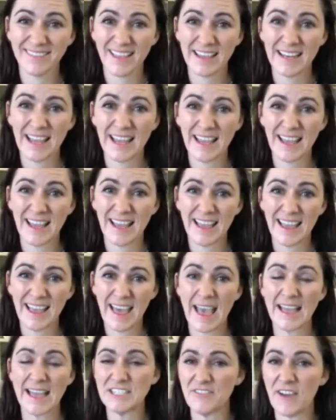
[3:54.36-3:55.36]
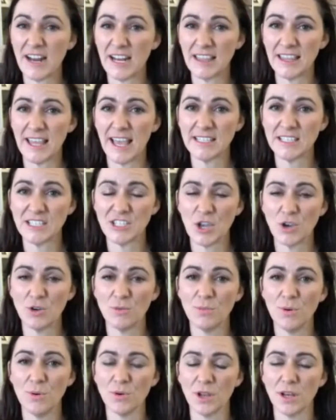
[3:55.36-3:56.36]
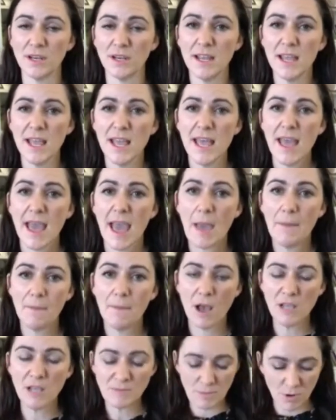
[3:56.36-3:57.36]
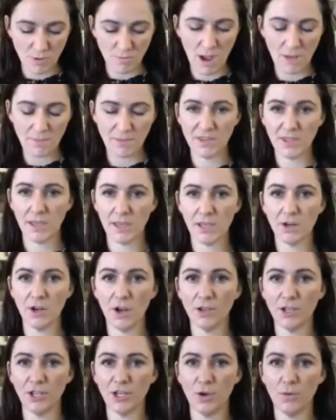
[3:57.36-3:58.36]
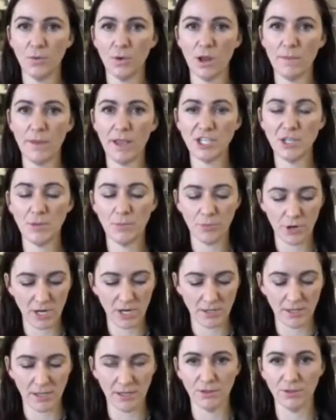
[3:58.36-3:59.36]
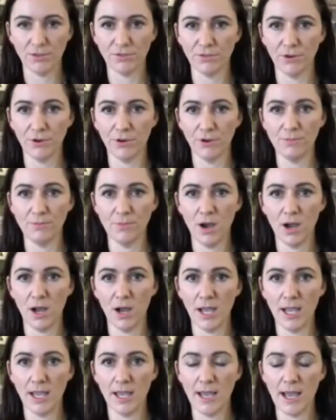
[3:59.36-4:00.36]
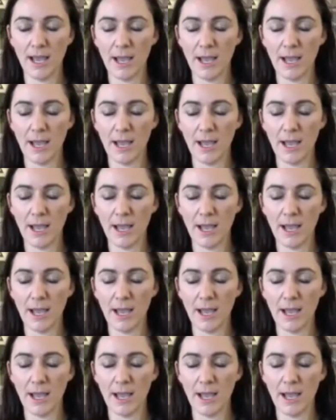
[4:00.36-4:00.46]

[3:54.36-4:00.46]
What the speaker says: And activating that's so important. And most people might be thinking, oh, well, I'm actually breathing through my